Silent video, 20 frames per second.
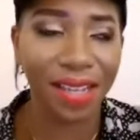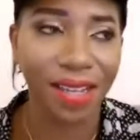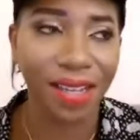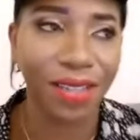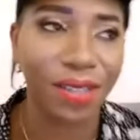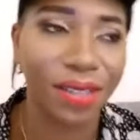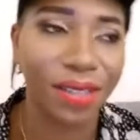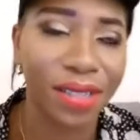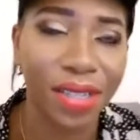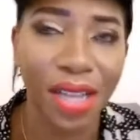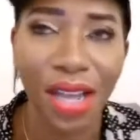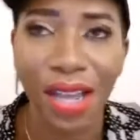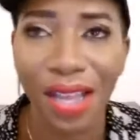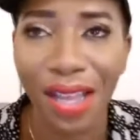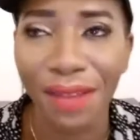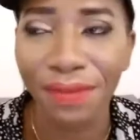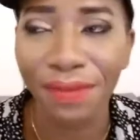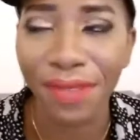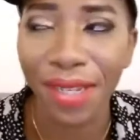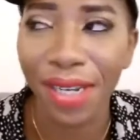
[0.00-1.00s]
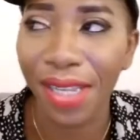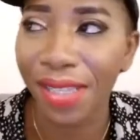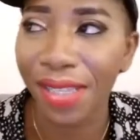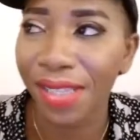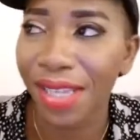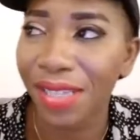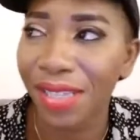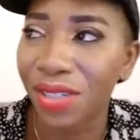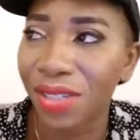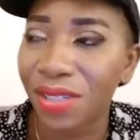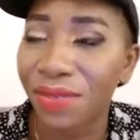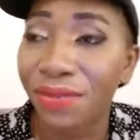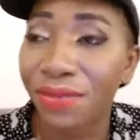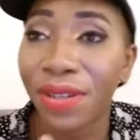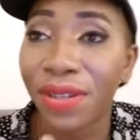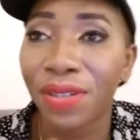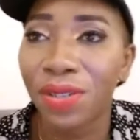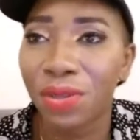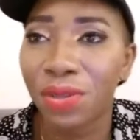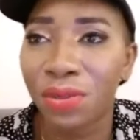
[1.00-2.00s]
After that, I just
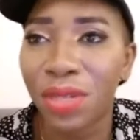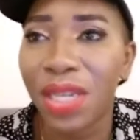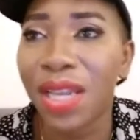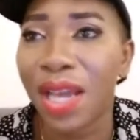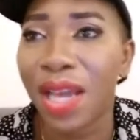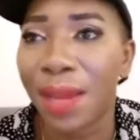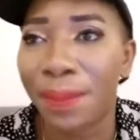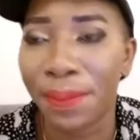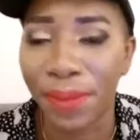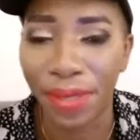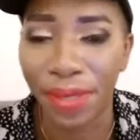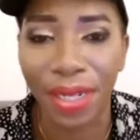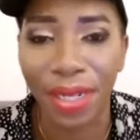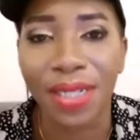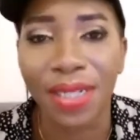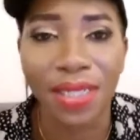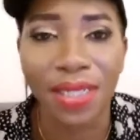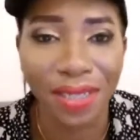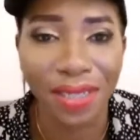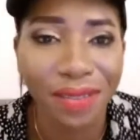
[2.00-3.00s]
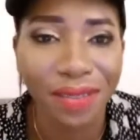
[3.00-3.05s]
felt really happy that,